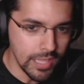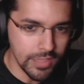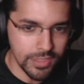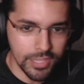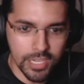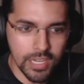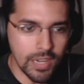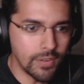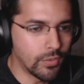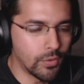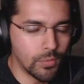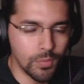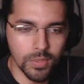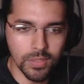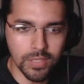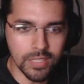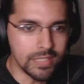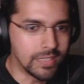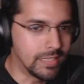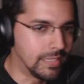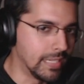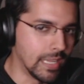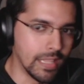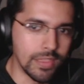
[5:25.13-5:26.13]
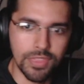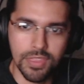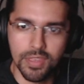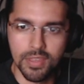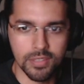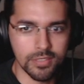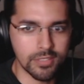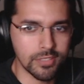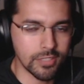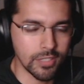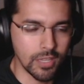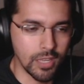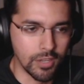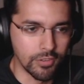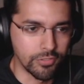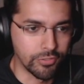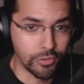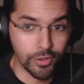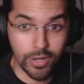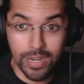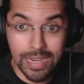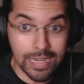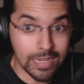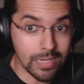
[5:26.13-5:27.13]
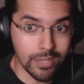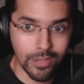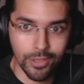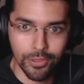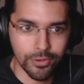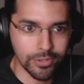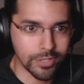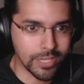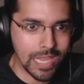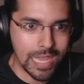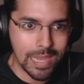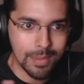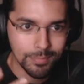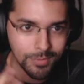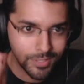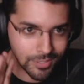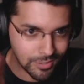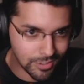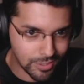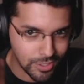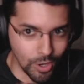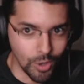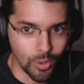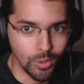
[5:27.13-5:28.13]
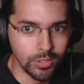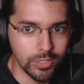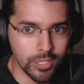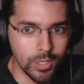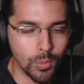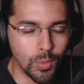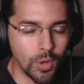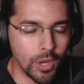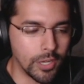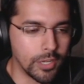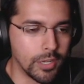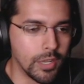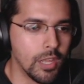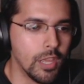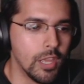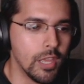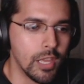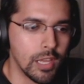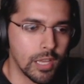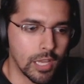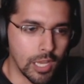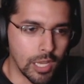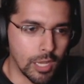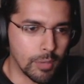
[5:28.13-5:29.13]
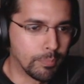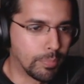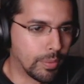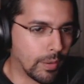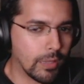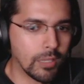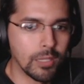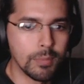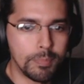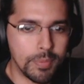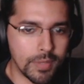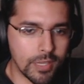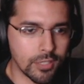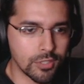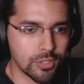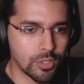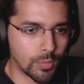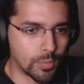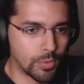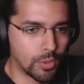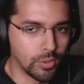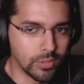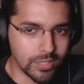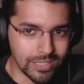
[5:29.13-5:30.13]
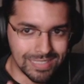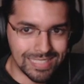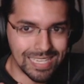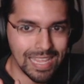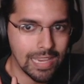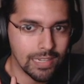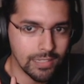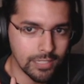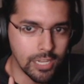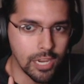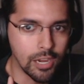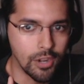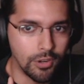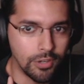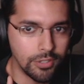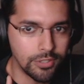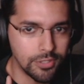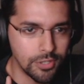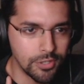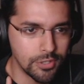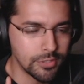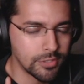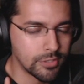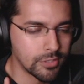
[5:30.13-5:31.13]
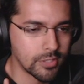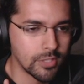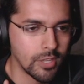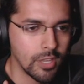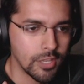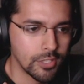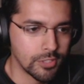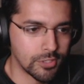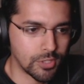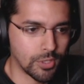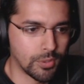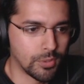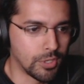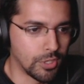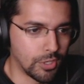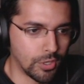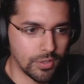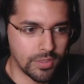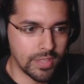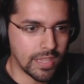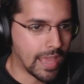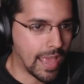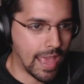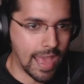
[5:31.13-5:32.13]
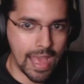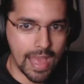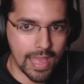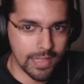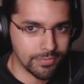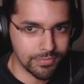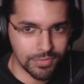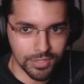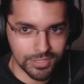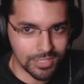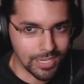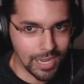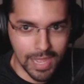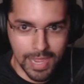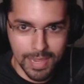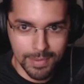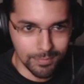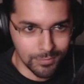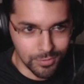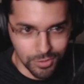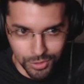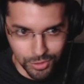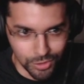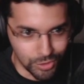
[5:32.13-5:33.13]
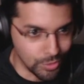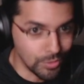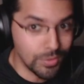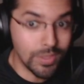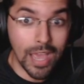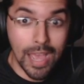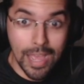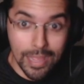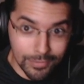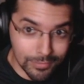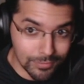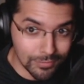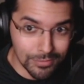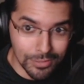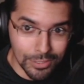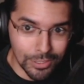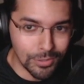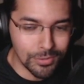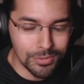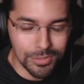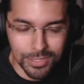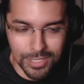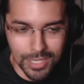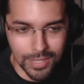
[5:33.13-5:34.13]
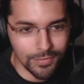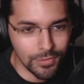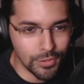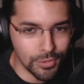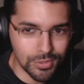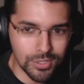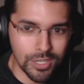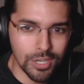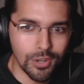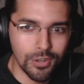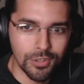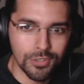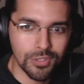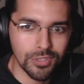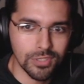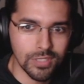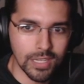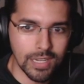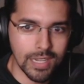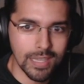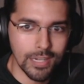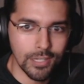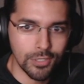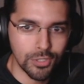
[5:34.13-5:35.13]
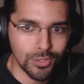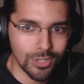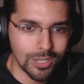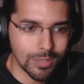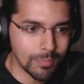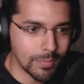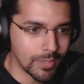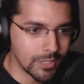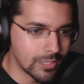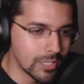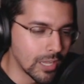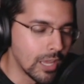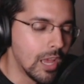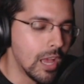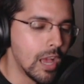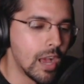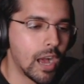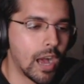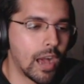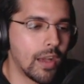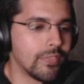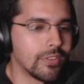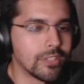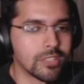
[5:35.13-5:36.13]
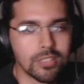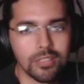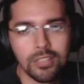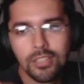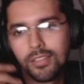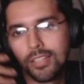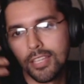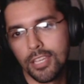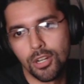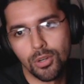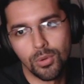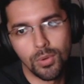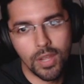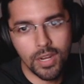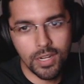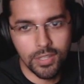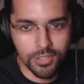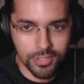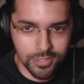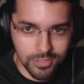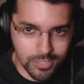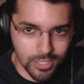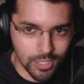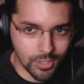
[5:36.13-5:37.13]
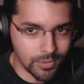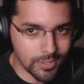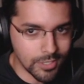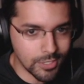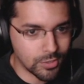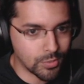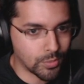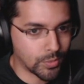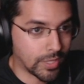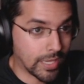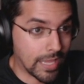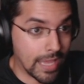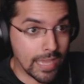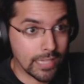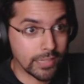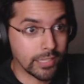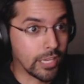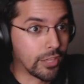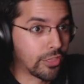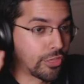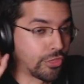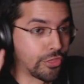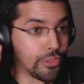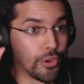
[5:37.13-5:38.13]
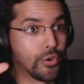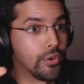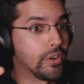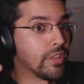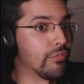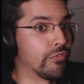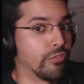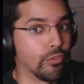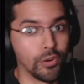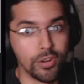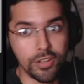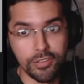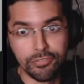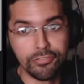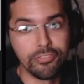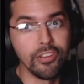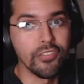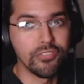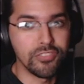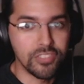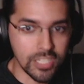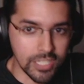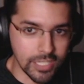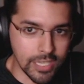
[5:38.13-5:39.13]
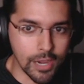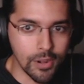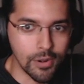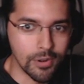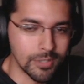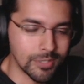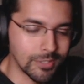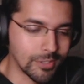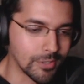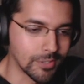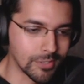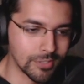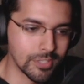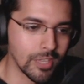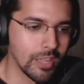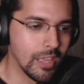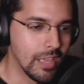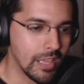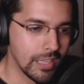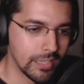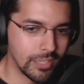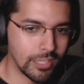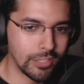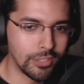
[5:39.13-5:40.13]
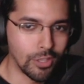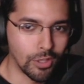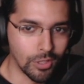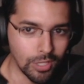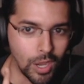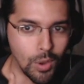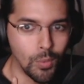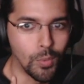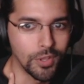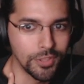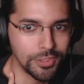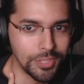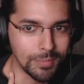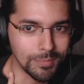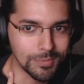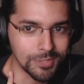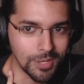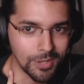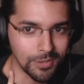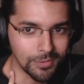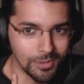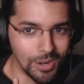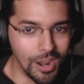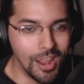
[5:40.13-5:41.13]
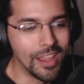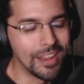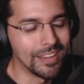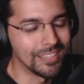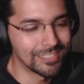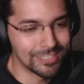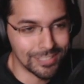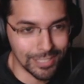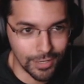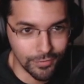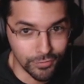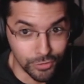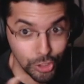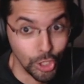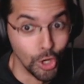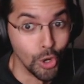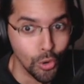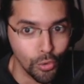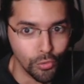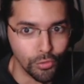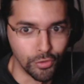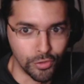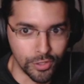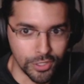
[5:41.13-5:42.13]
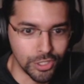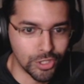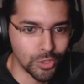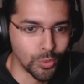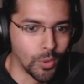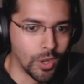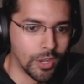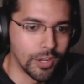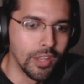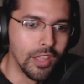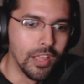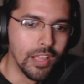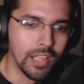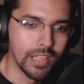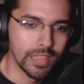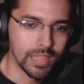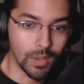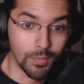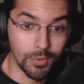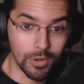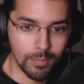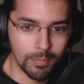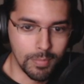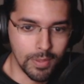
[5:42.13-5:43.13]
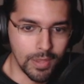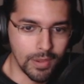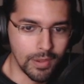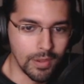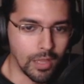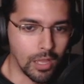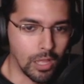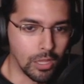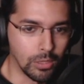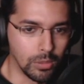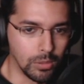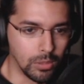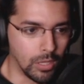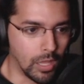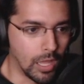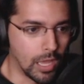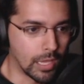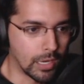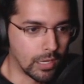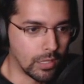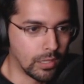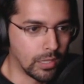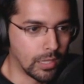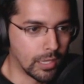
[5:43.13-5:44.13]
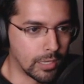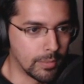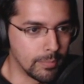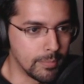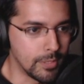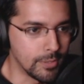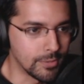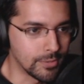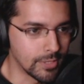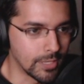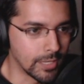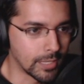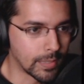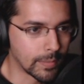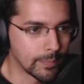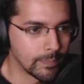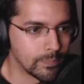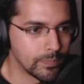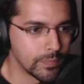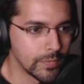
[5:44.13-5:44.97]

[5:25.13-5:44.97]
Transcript: They never really did this for any other game. This is the only one. Probably because there were only 10 characters. So, you know, they had the time to do that, you know, to give those characters that kind of treatment. Obviously, later on in the series, where they had like 30, 40, 50 characters, then they all got one theme song, right? Instead of 2 for each one. That would have been a lot of music.